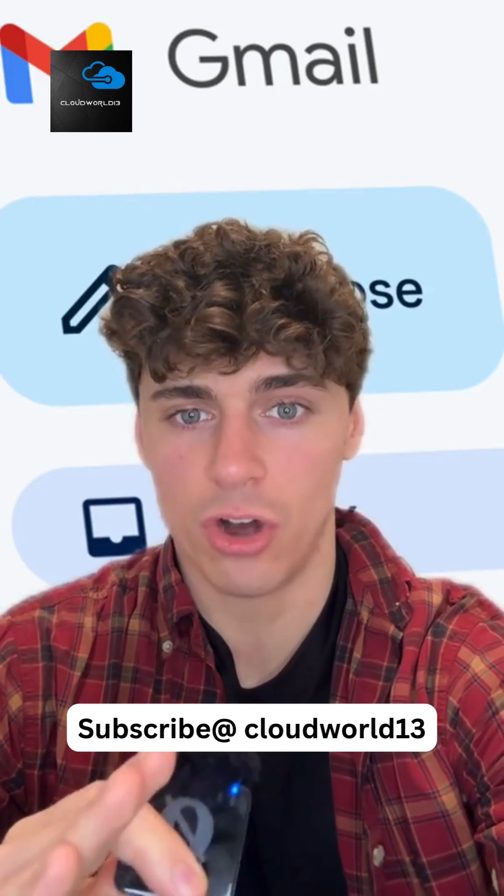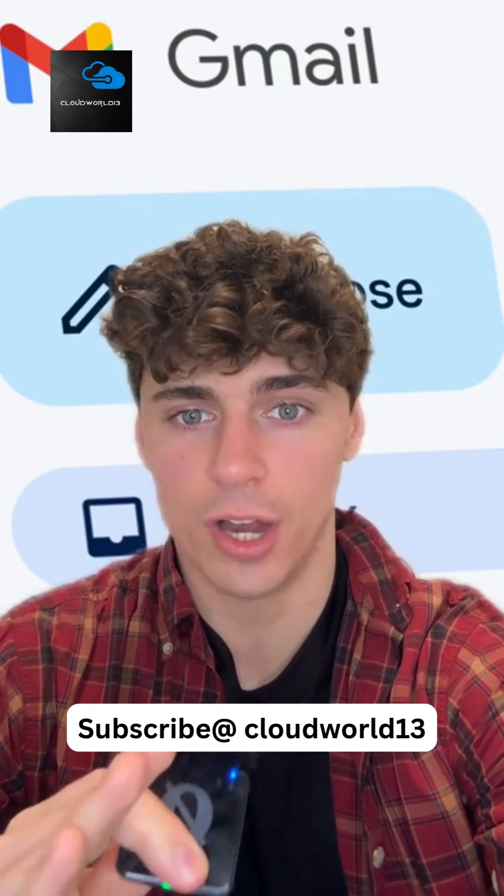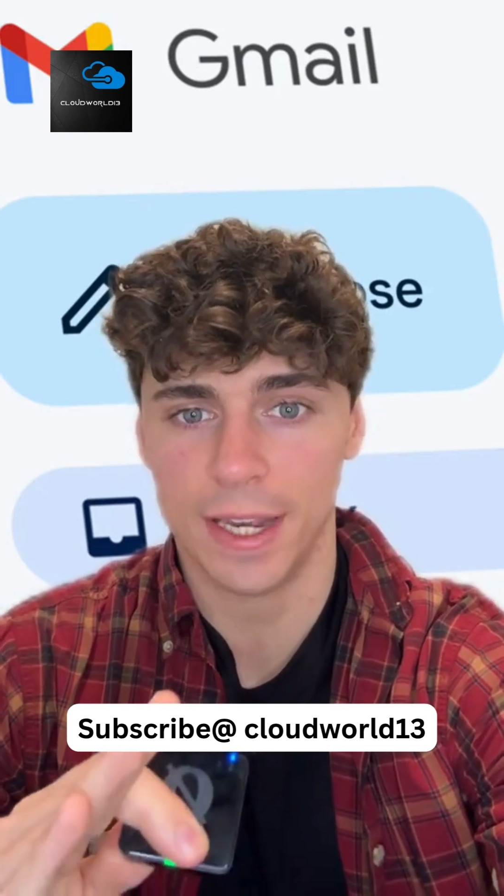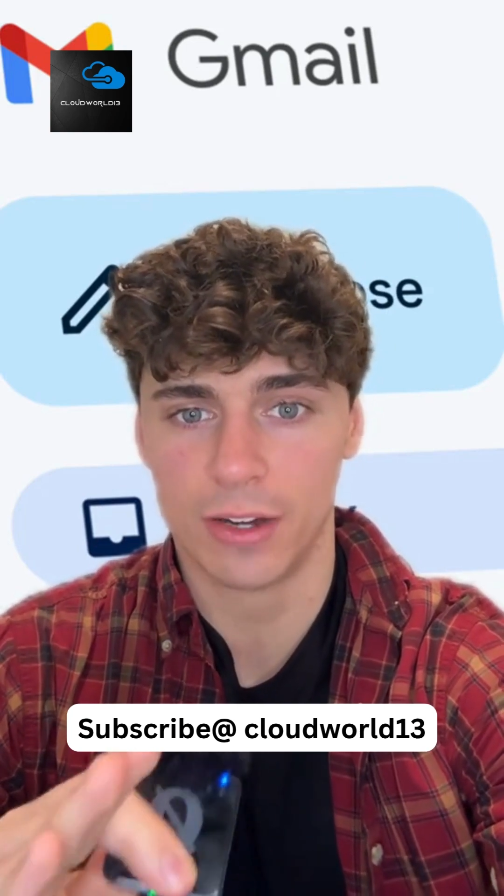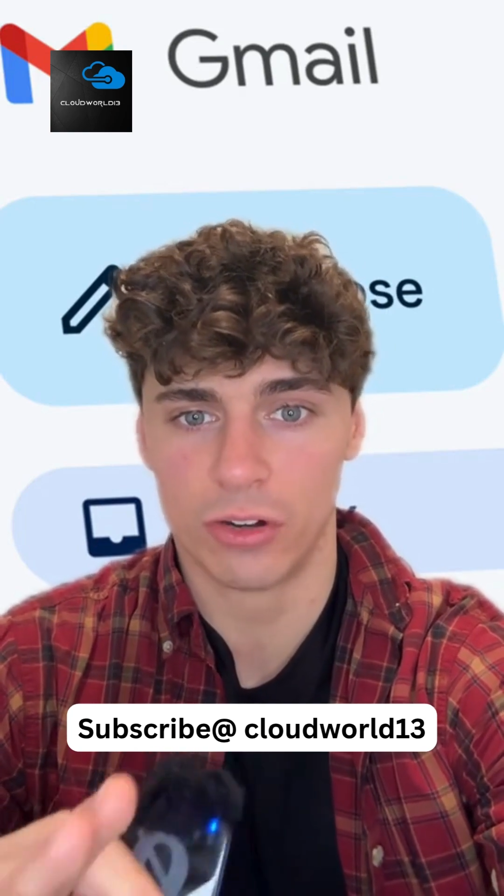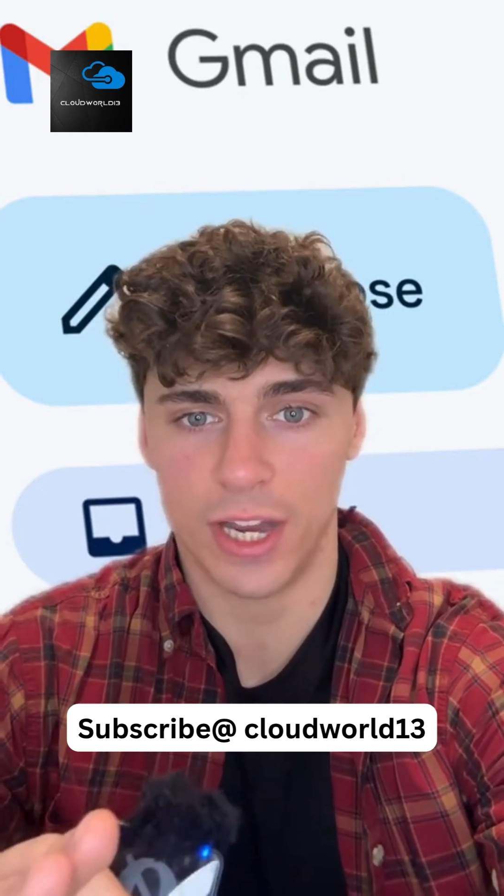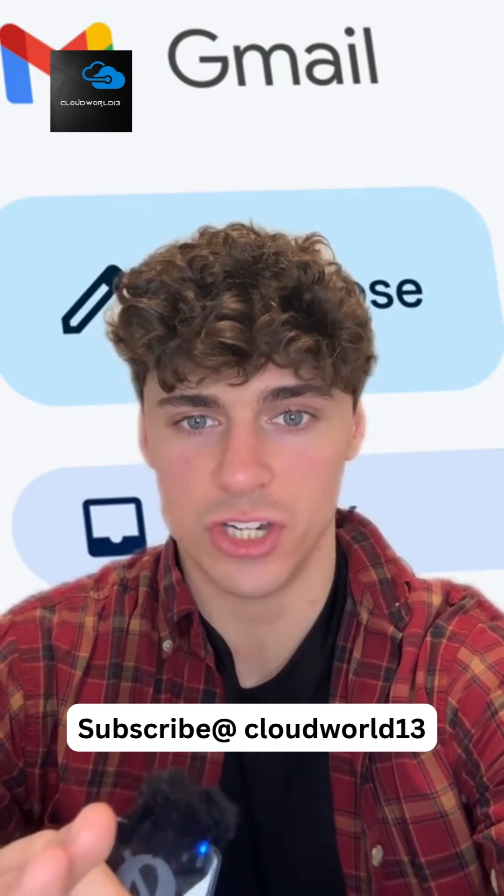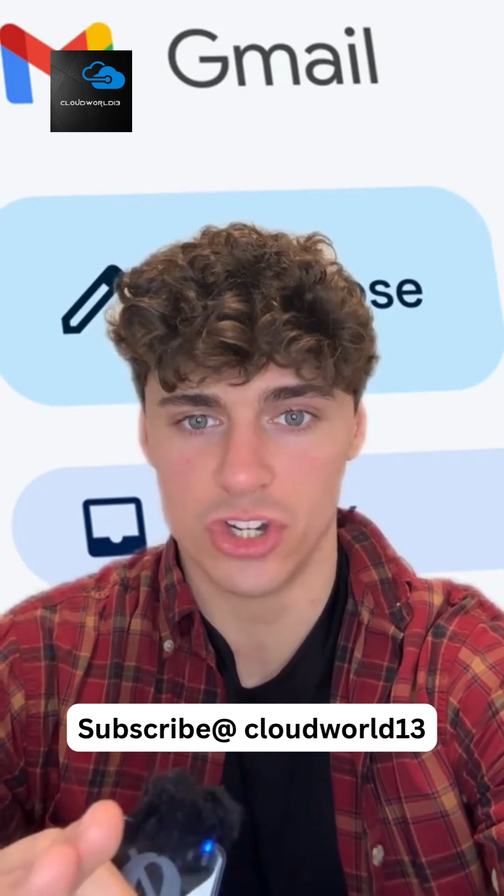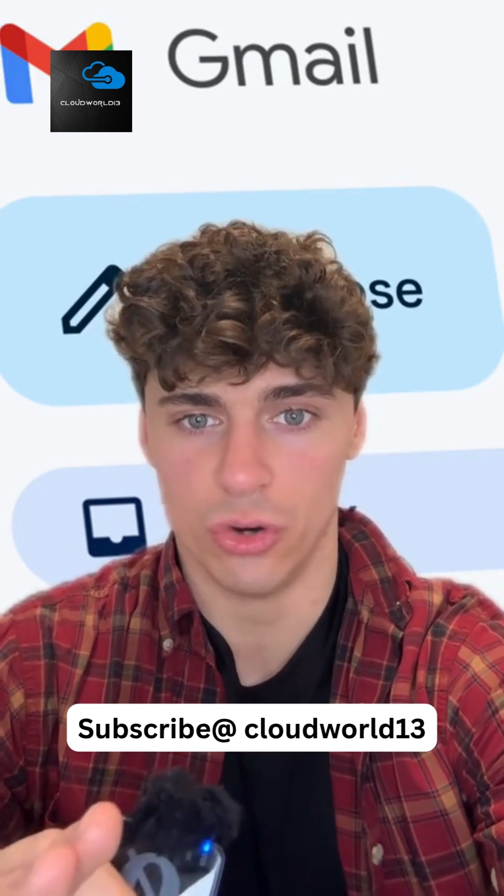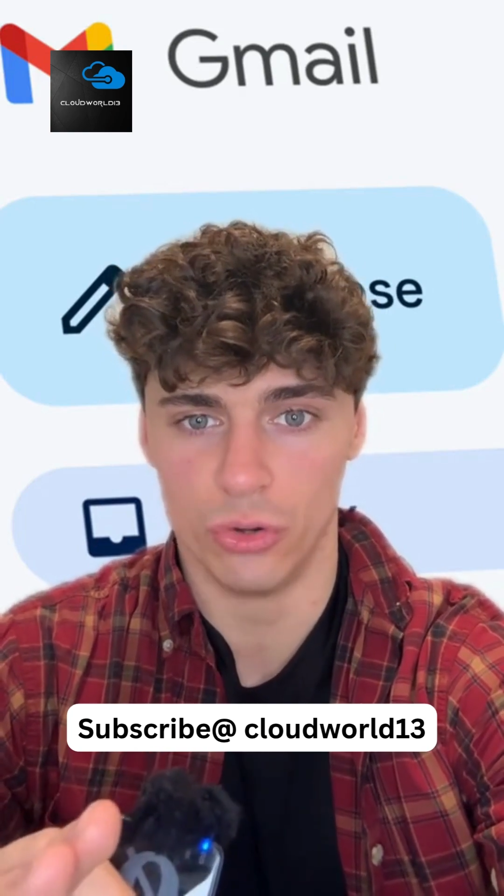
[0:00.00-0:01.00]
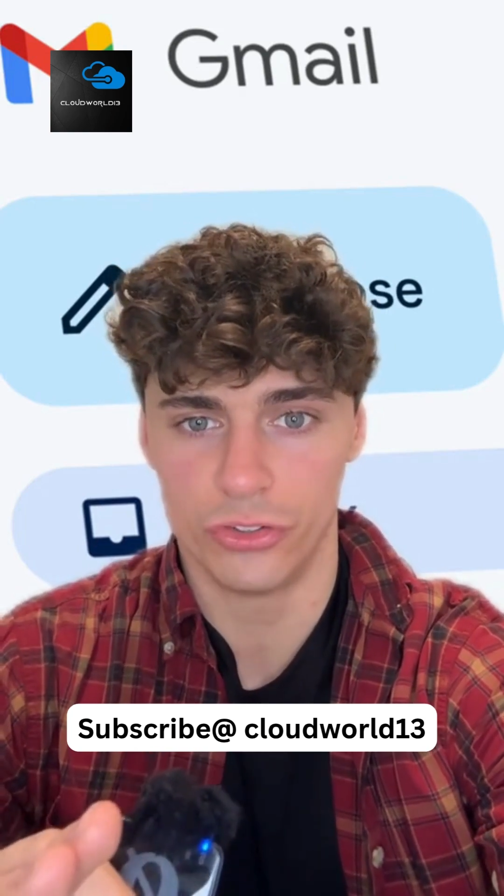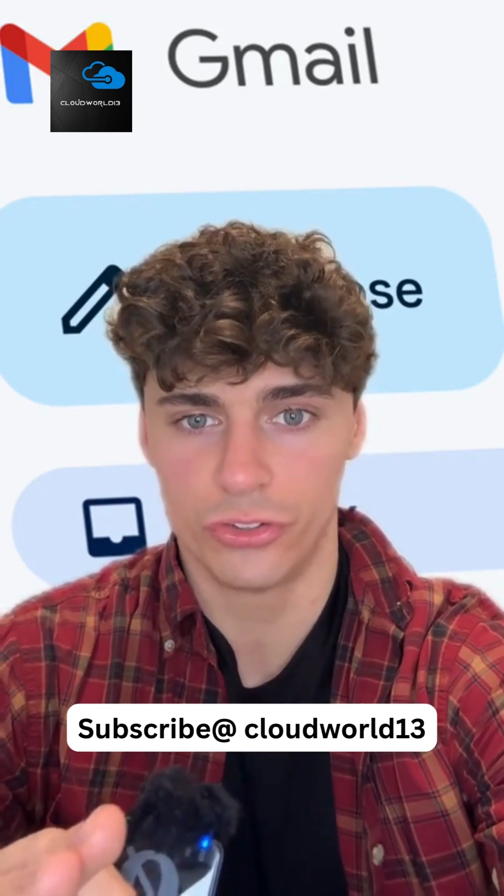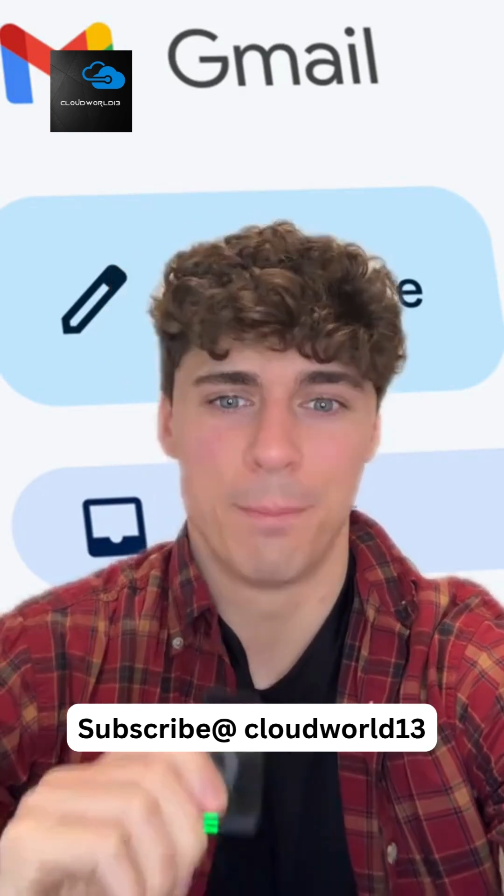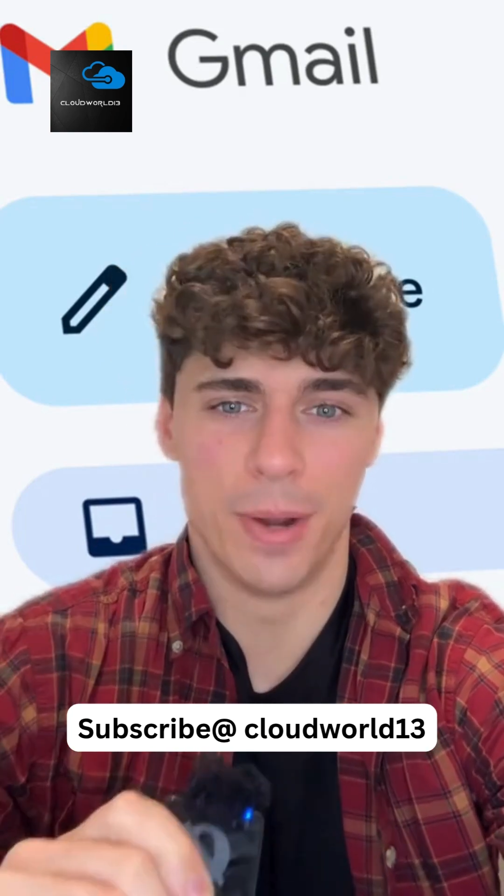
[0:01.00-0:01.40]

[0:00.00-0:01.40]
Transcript: login credentials.